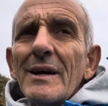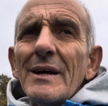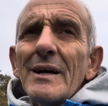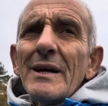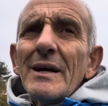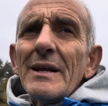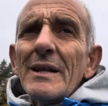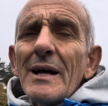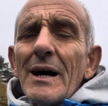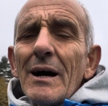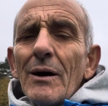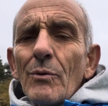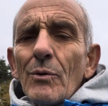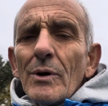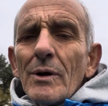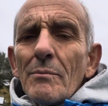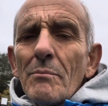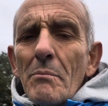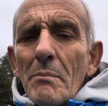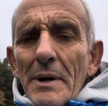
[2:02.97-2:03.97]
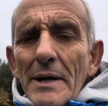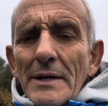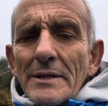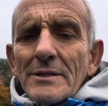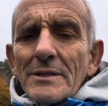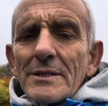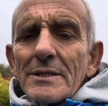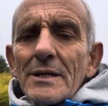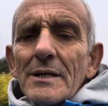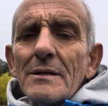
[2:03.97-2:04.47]
and our
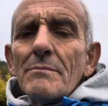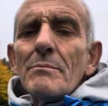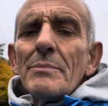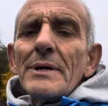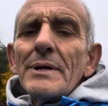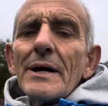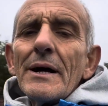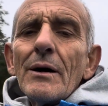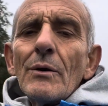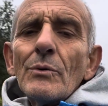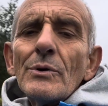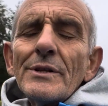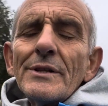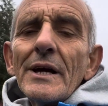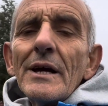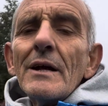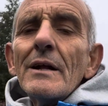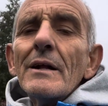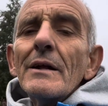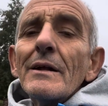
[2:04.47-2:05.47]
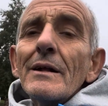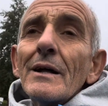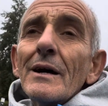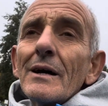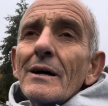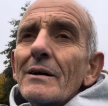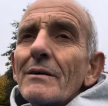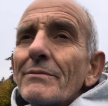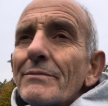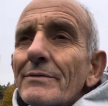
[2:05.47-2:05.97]
medicine be our daily
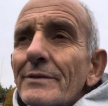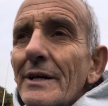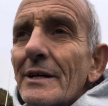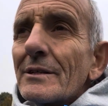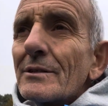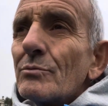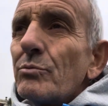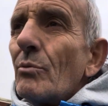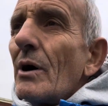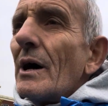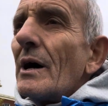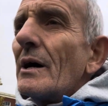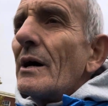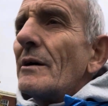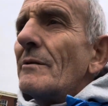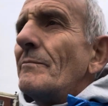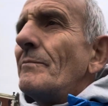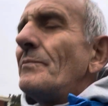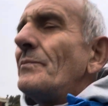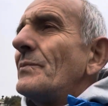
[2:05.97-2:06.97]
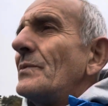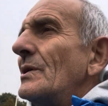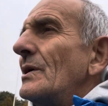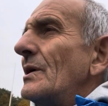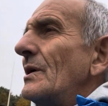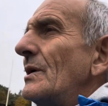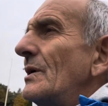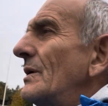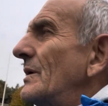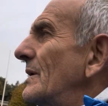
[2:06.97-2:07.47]
life. That's why
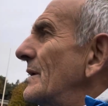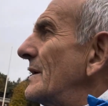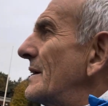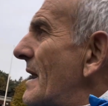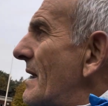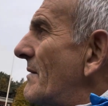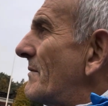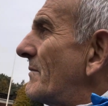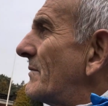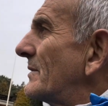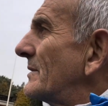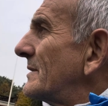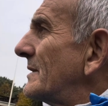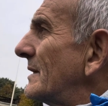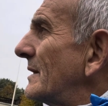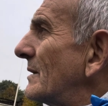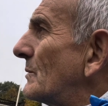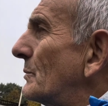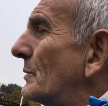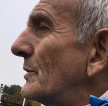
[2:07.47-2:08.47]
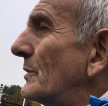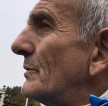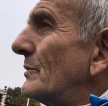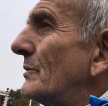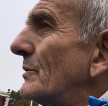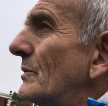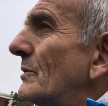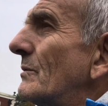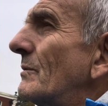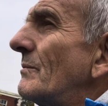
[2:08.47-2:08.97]
in everything we do,